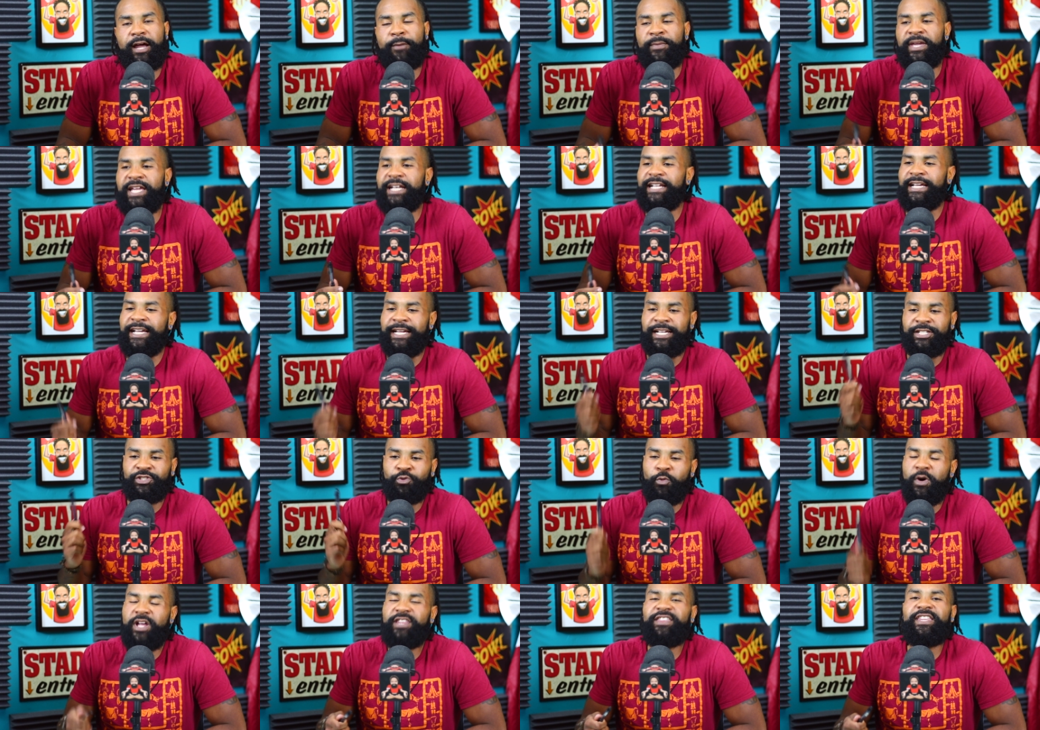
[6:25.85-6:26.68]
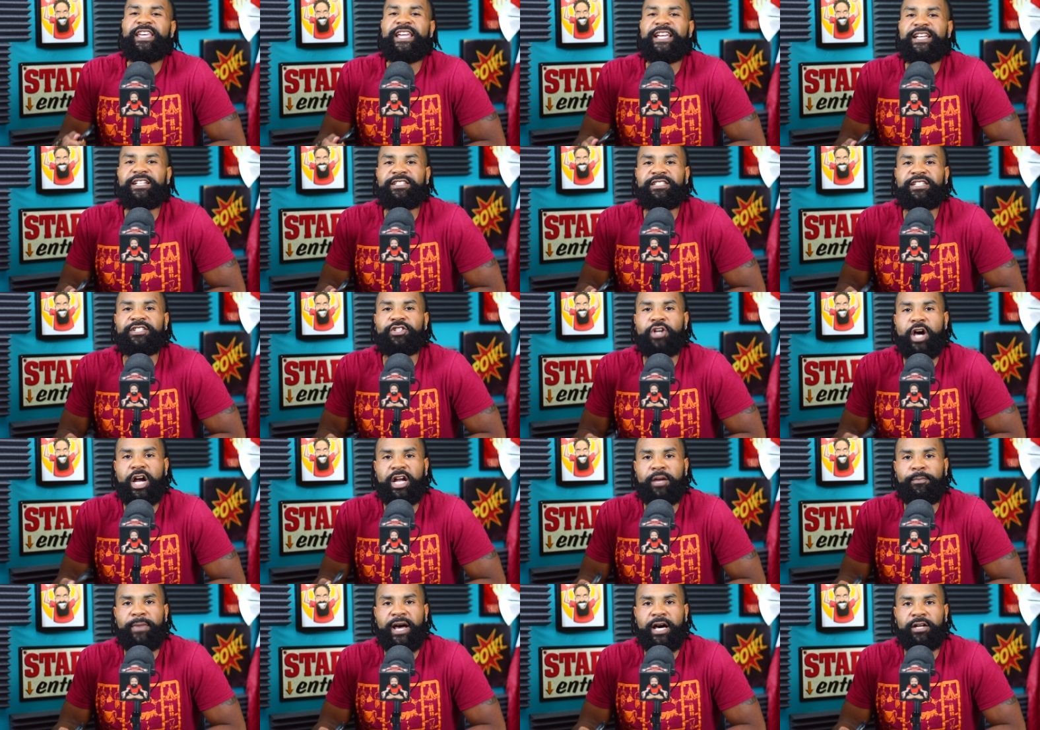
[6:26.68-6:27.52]
I mean, it's one thing to
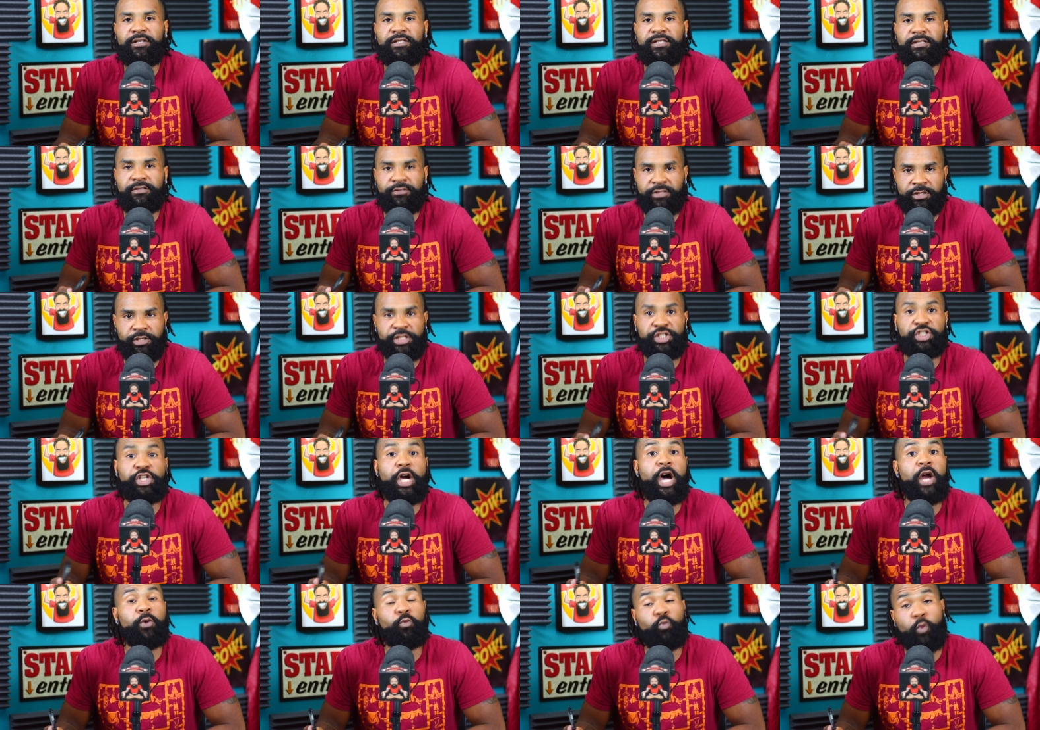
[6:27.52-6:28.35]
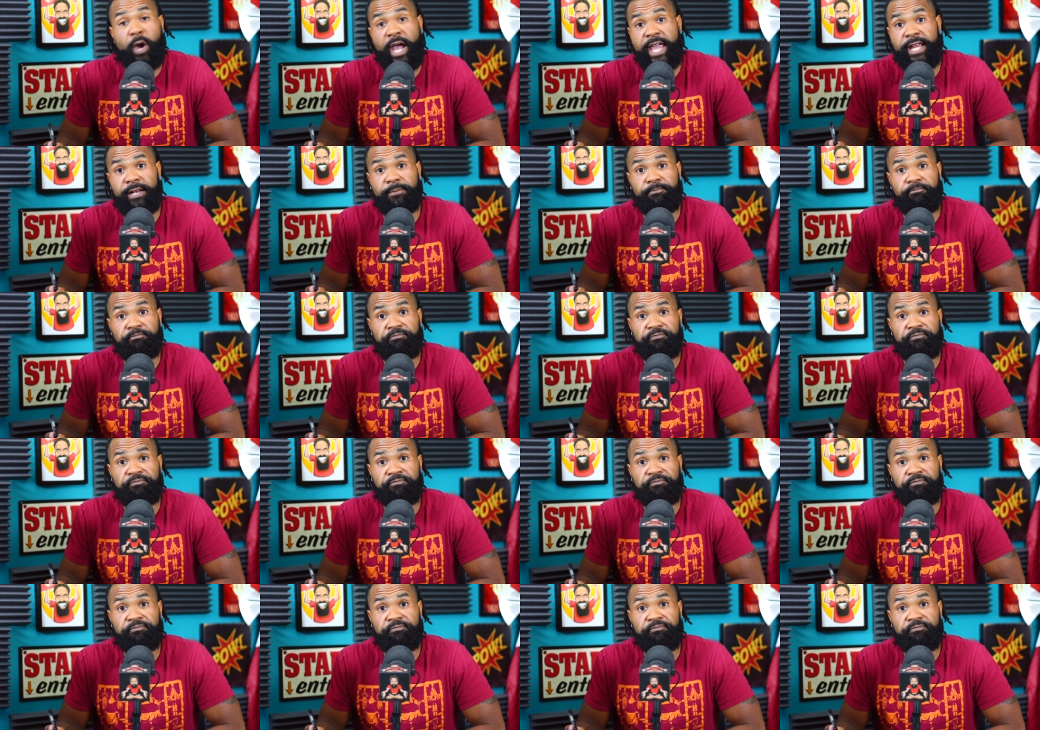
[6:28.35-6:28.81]
talk about Deshaun White.